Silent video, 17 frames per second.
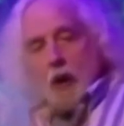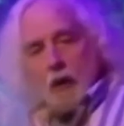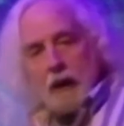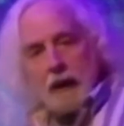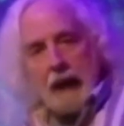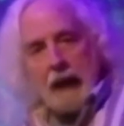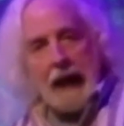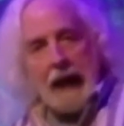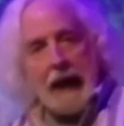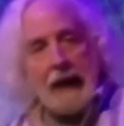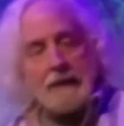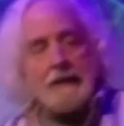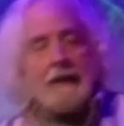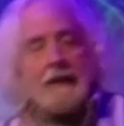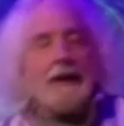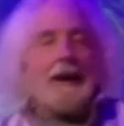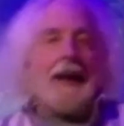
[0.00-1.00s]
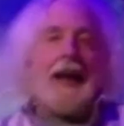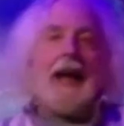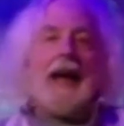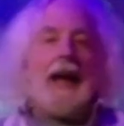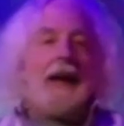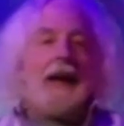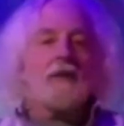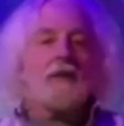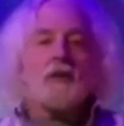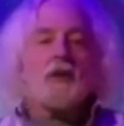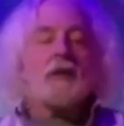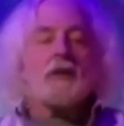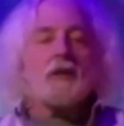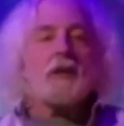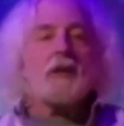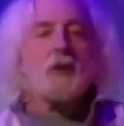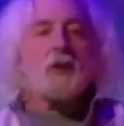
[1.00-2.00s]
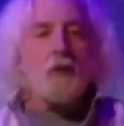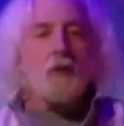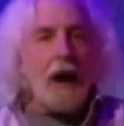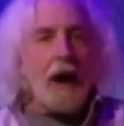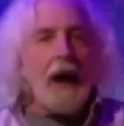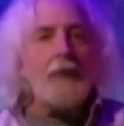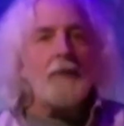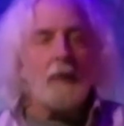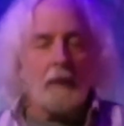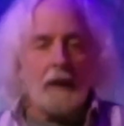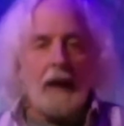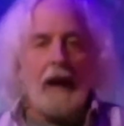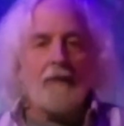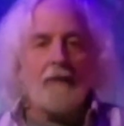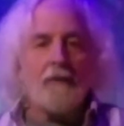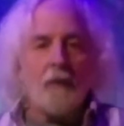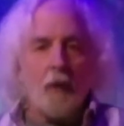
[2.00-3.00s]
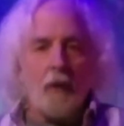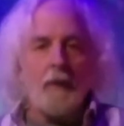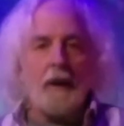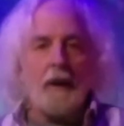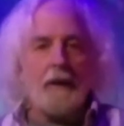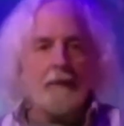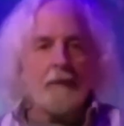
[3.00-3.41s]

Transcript: a lot and just described him a lot for me,